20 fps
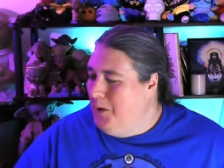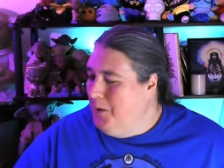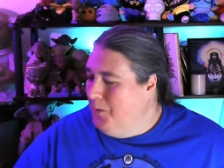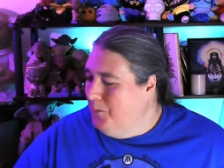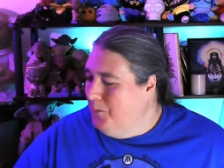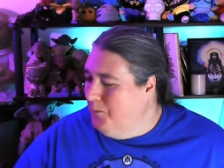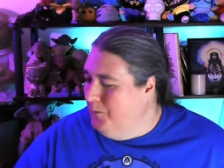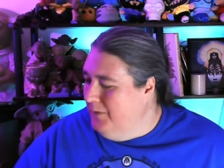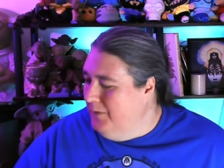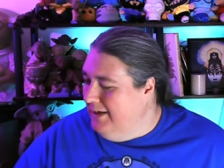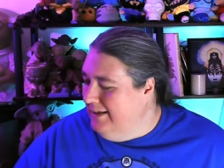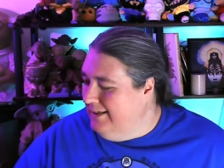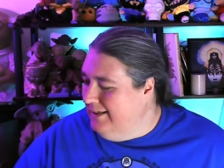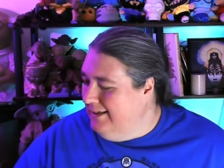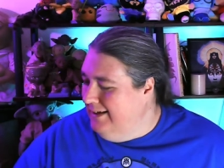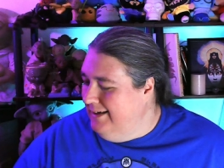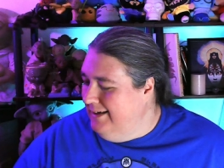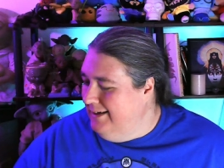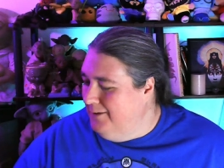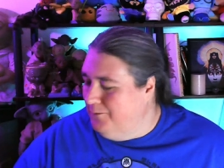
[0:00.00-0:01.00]

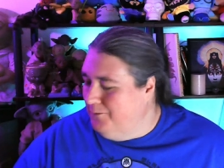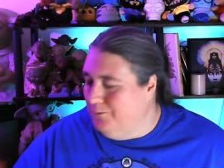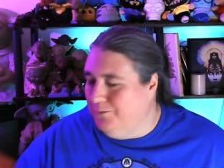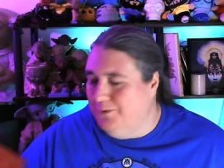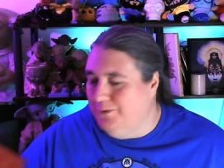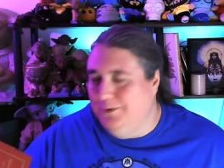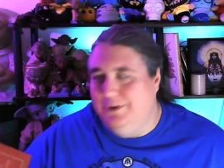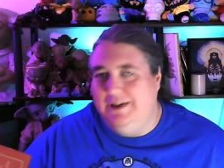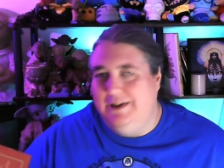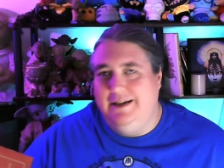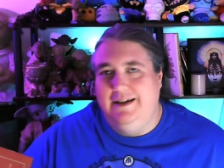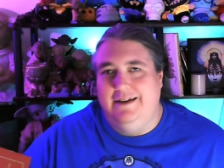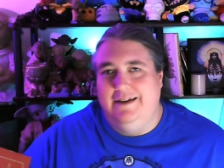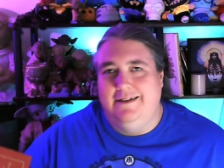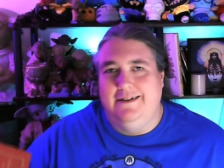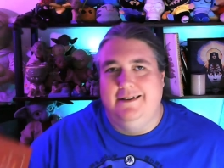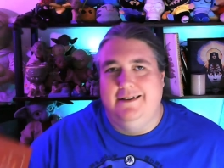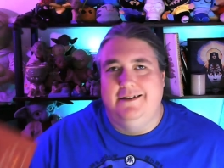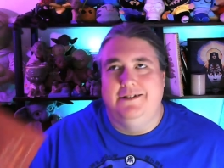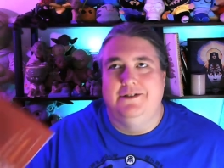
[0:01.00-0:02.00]
really rooted
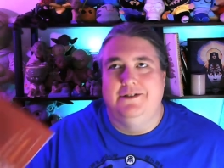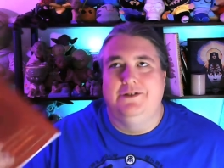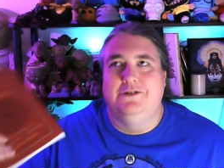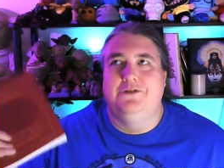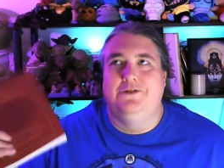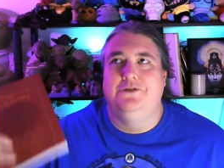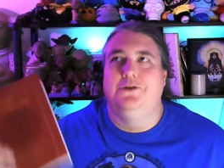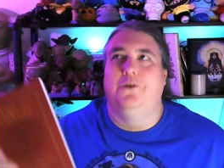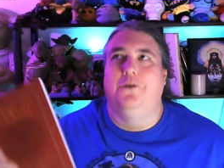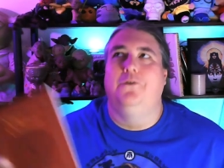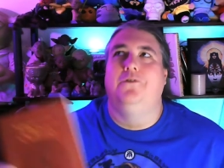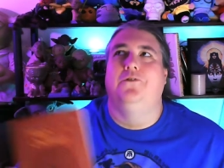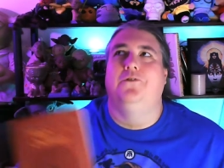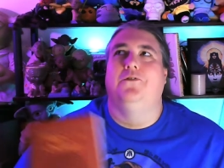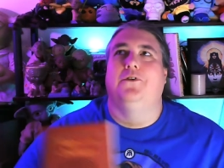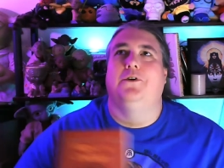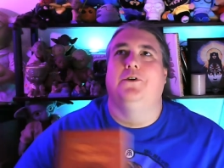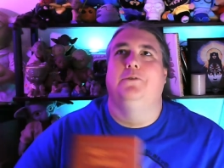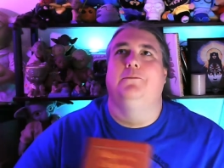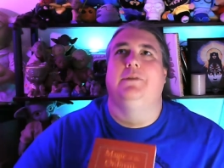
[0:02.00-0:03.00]
it so
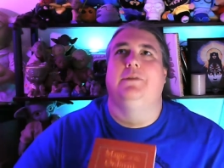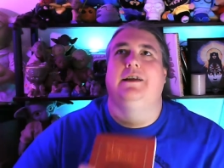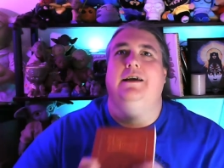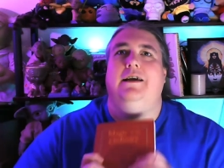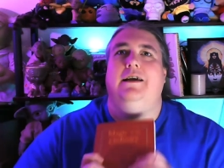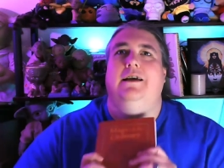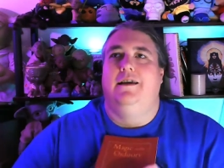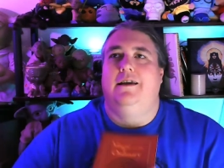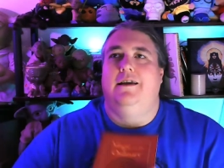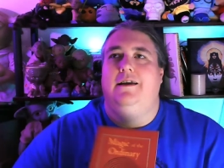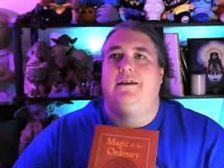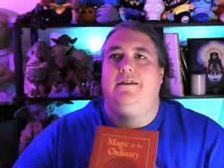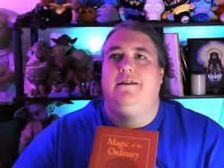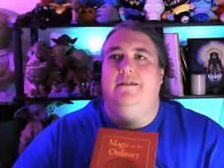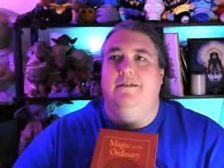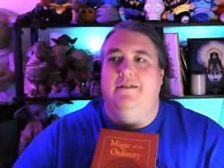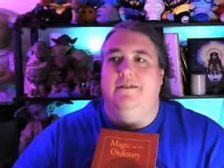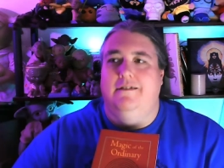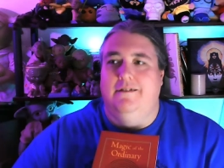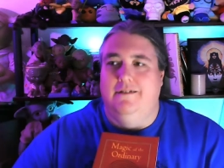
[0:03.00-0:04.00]
firmly
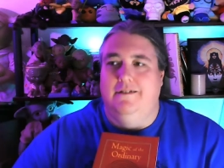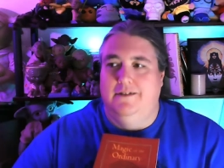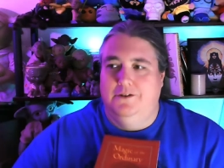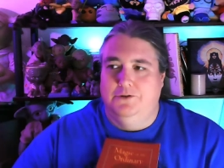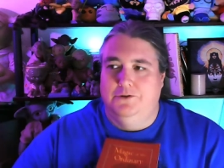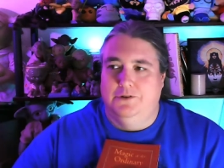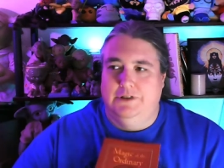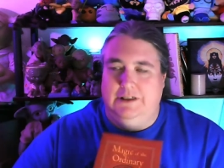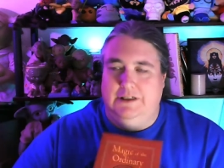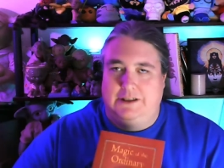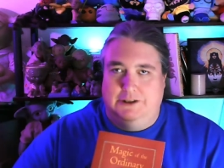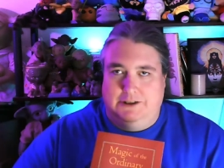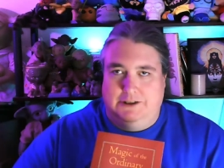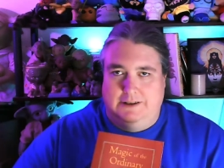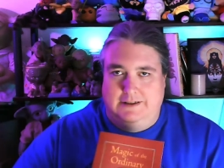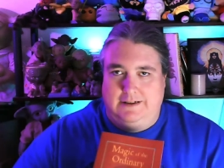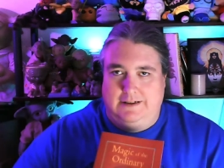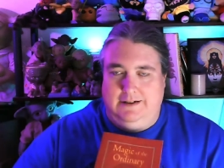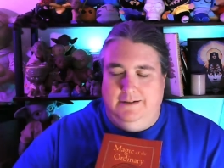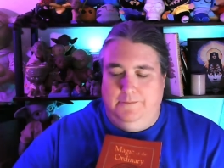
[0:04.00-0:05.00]
in the
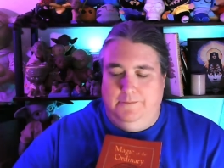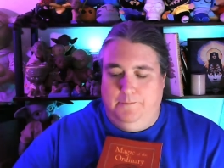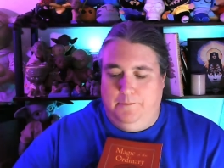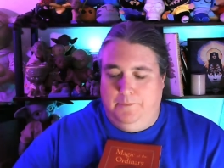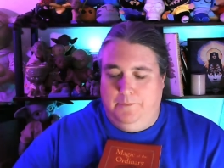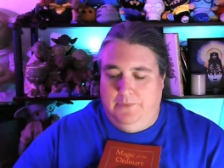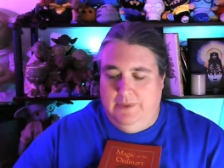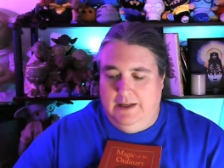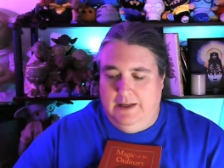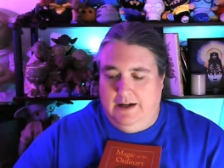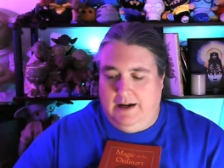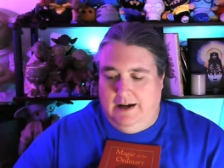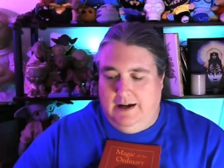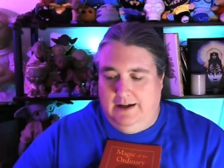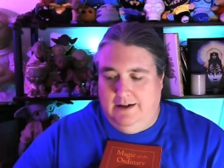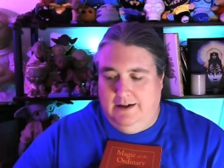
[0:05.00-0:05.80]
tradition that I